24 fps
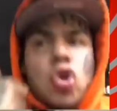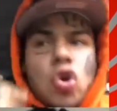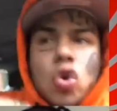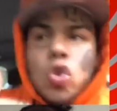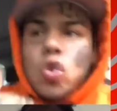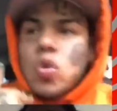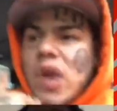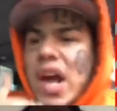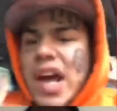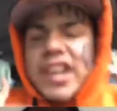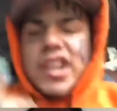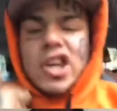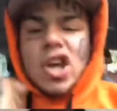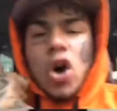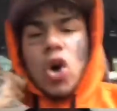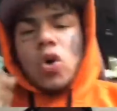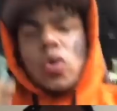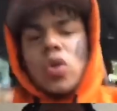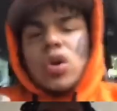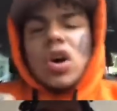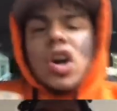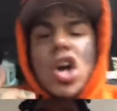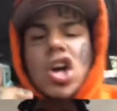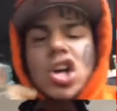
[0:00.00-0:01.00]
Like yo,
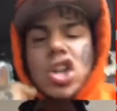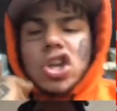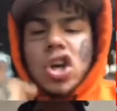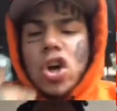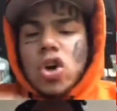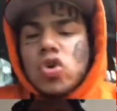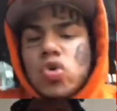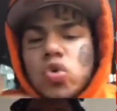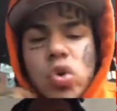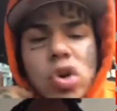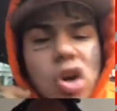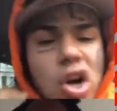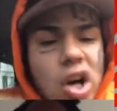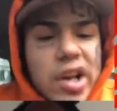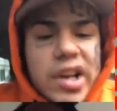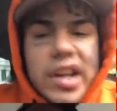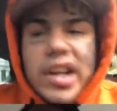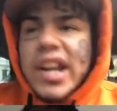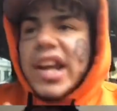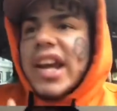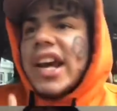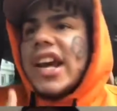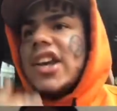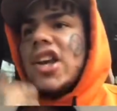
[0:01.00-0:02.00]
yo, you good in there?
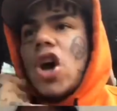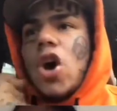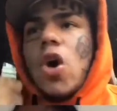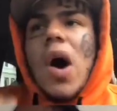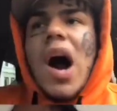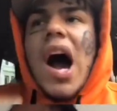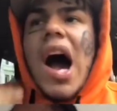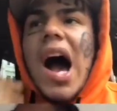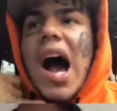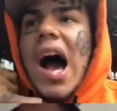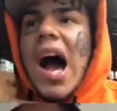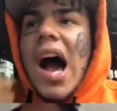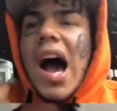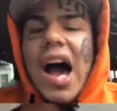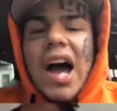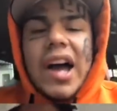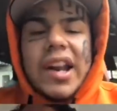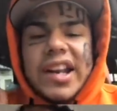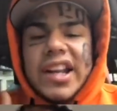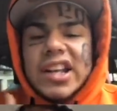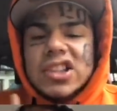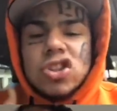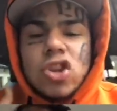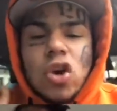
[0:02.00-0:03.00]
Yo, ah ah, niggas
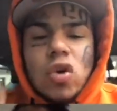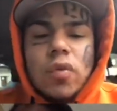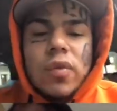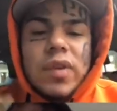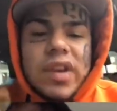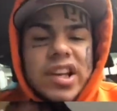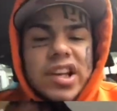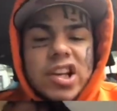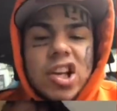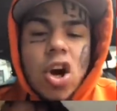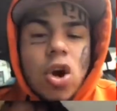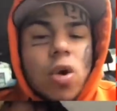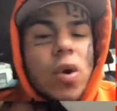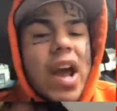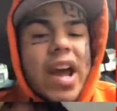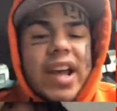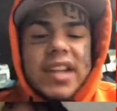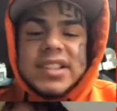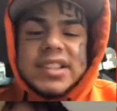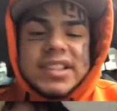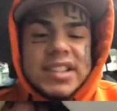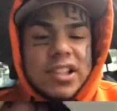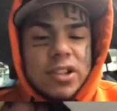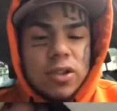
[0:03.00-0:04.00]
don't really know that
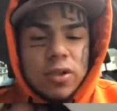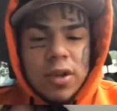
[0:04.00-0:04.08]
shit. You know what I'm